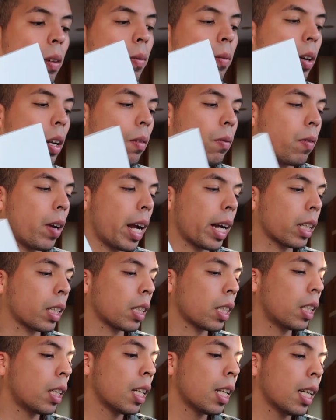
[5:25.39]
fun fact.
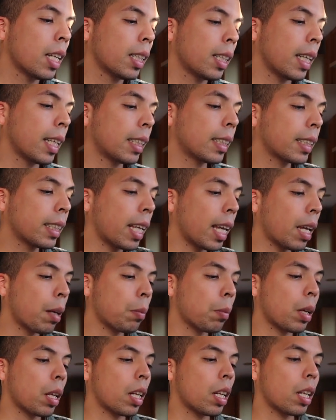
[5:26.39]
This
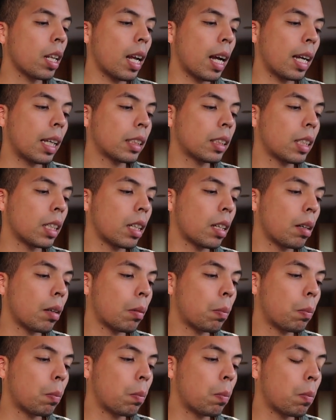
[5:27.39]
came in as
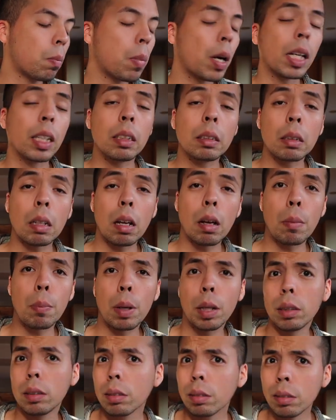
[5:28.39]
a
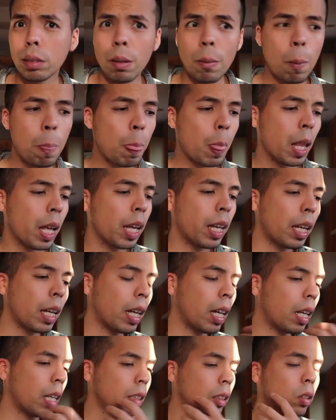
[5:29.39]
bundle.
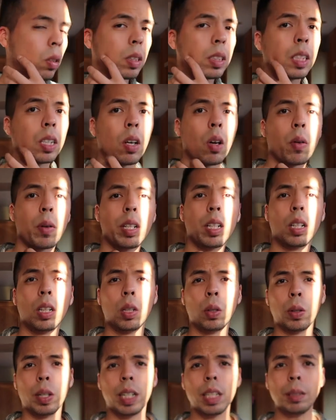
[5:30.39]
So it's all
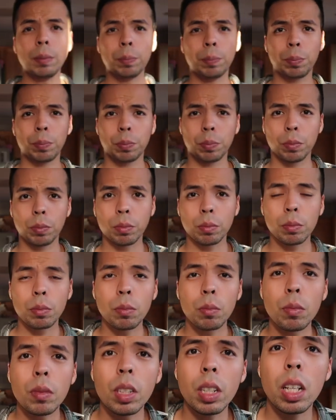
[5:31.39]
included,
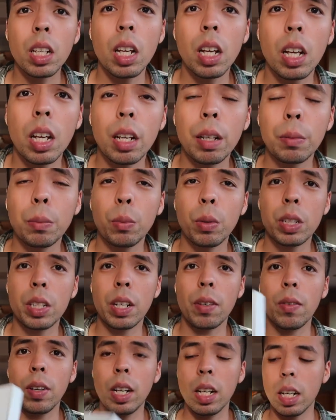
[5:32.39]
which
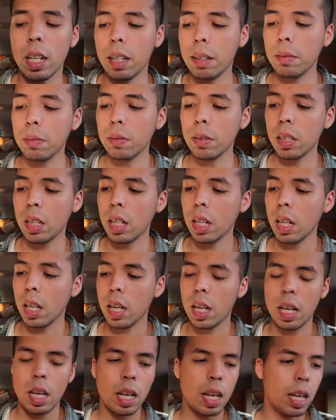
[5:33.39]
I really love,
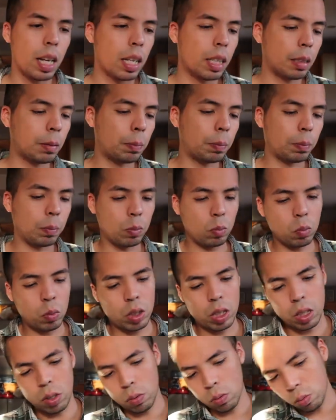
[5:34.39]

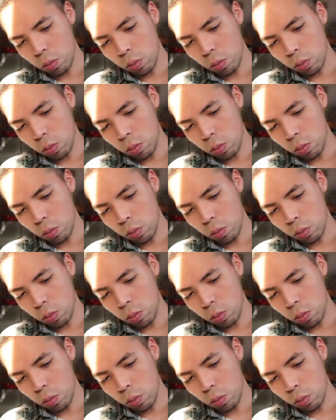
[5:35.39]
which is